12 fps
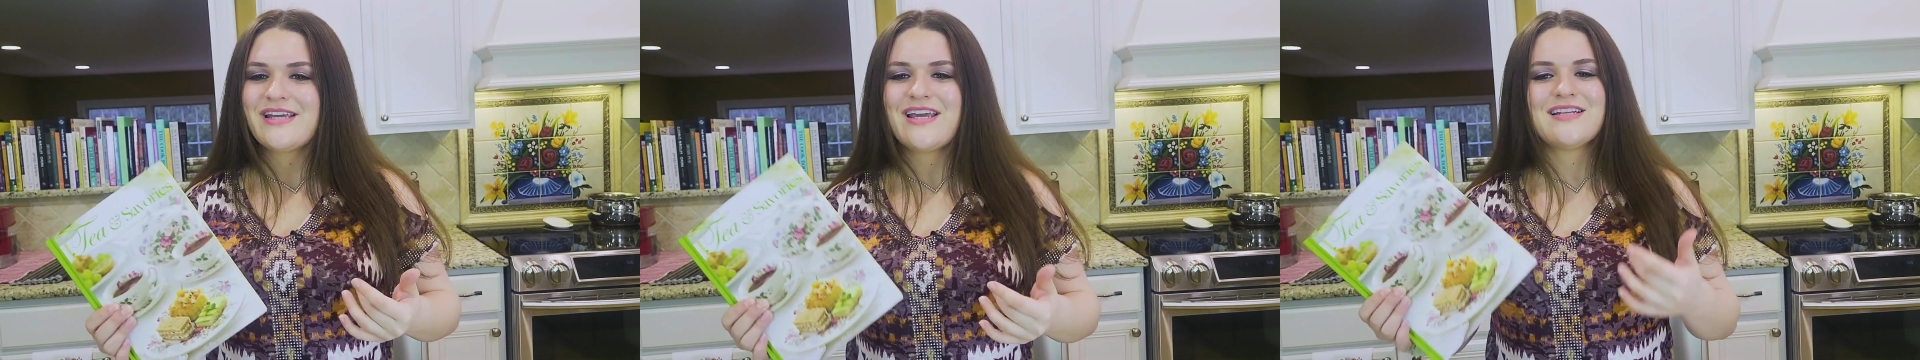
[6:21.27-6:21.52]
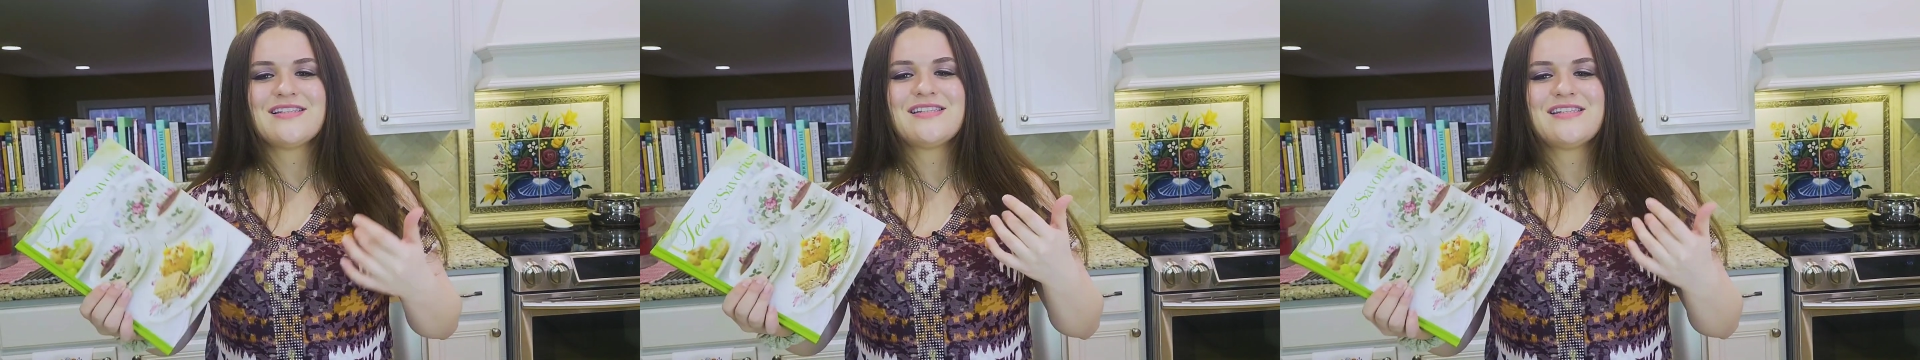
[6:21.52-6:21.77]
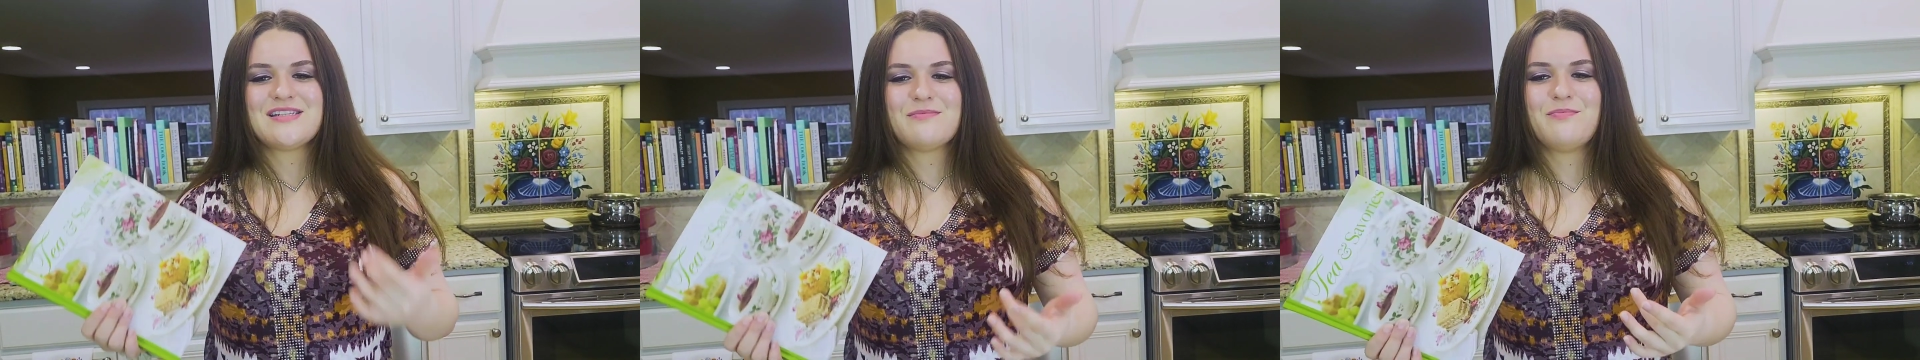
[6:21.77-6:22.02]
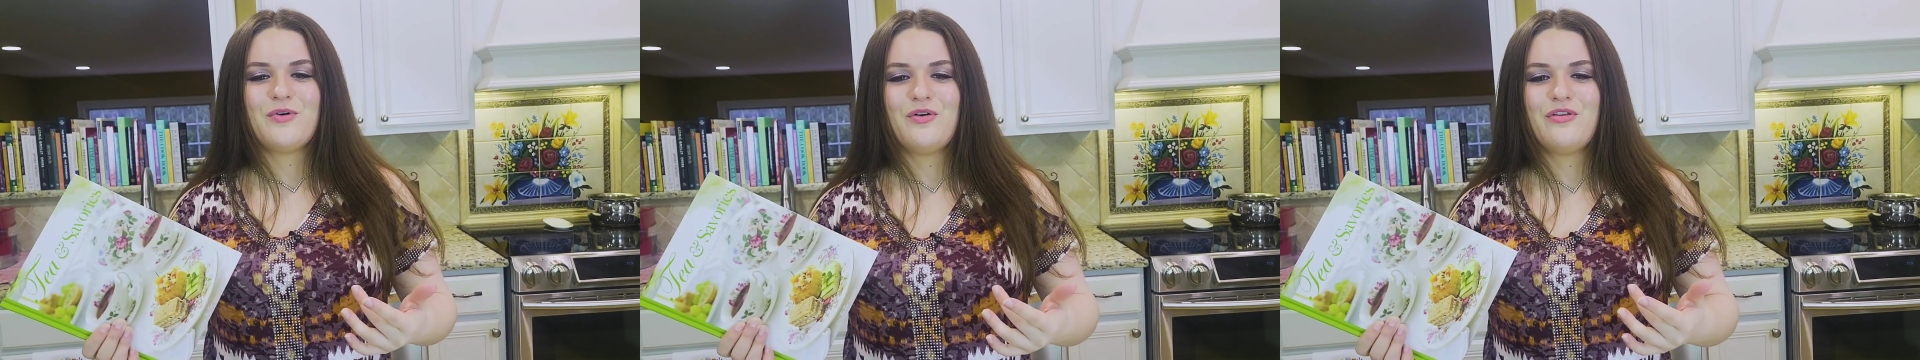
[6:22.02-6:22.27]
and
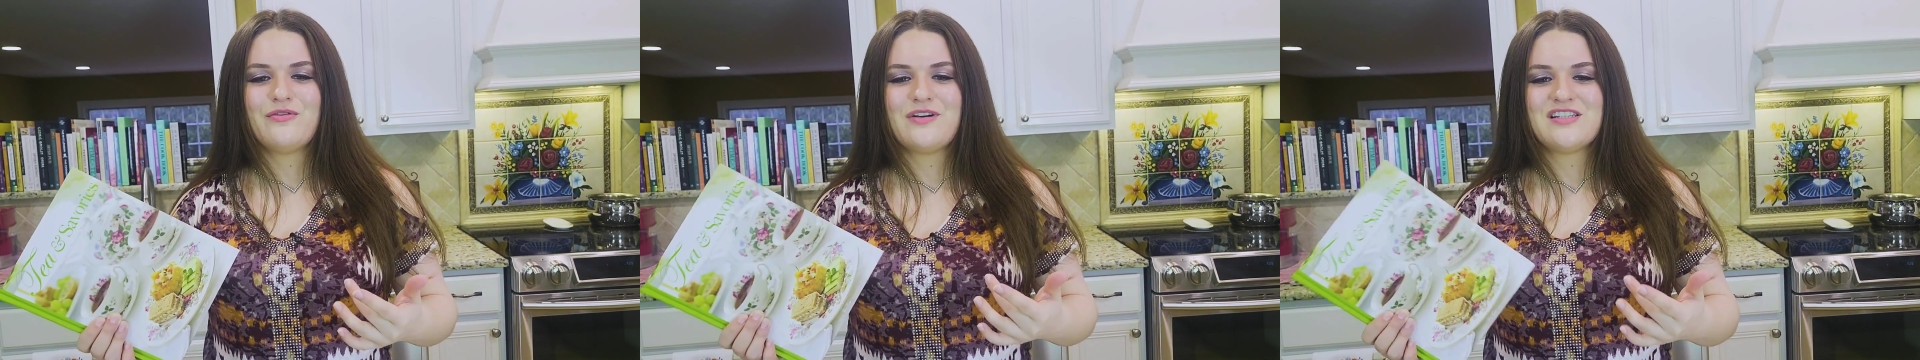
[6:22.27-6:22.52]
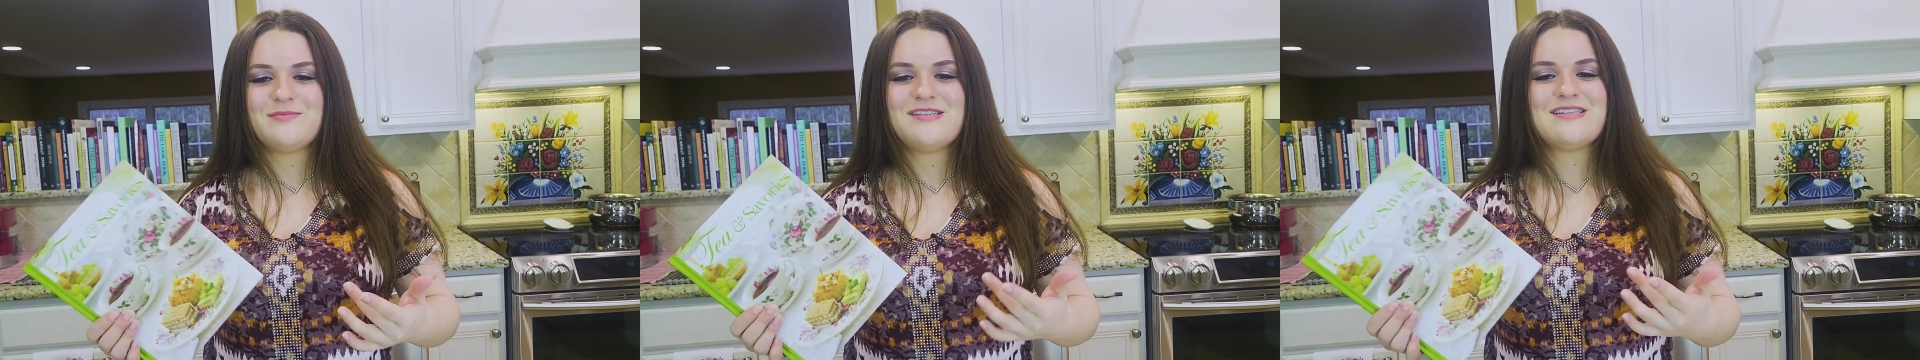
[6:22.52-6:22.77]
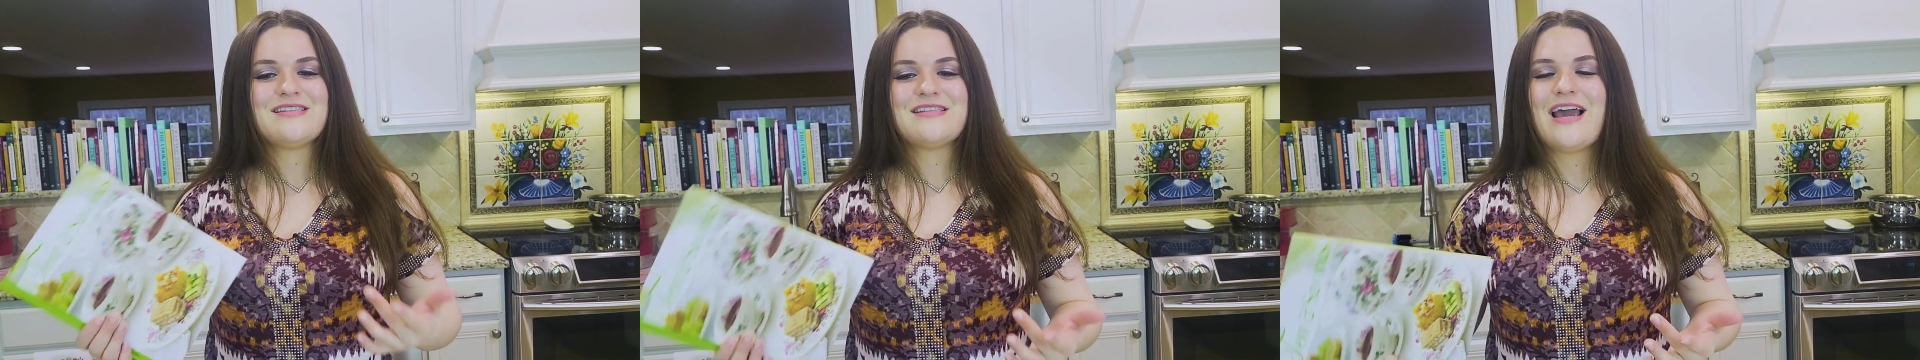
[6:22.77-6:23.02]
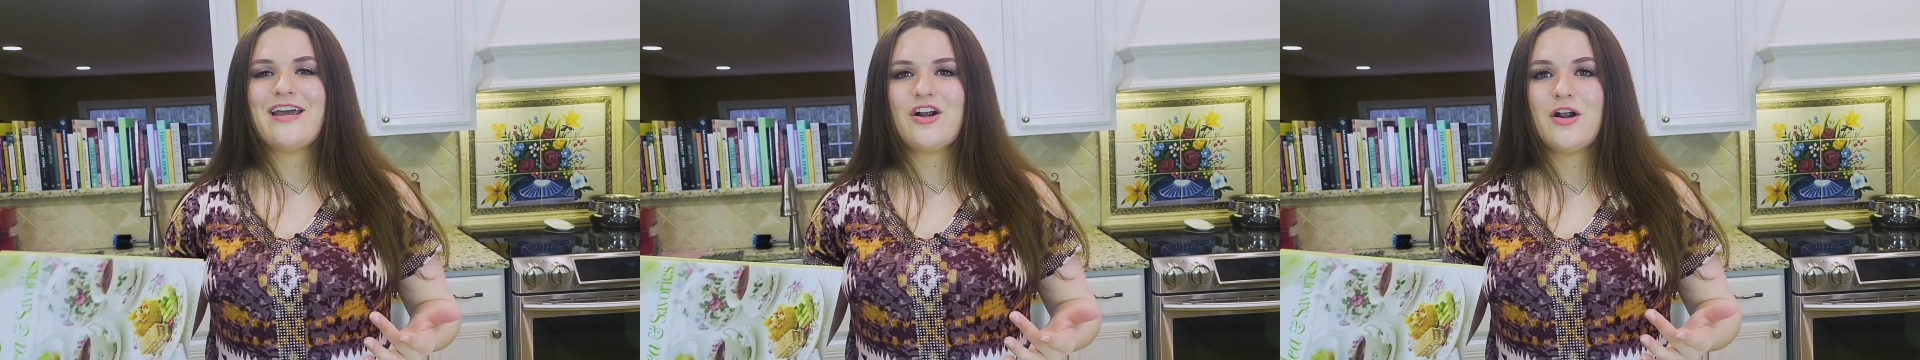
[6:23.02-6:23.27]
simple the recipes
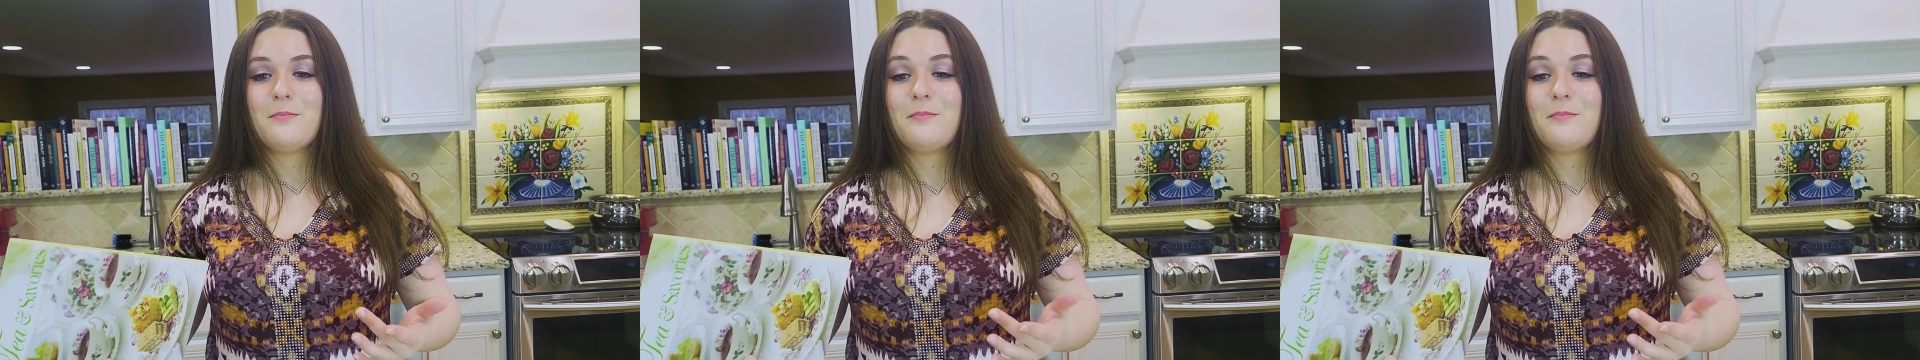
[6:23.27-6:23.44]
inside are,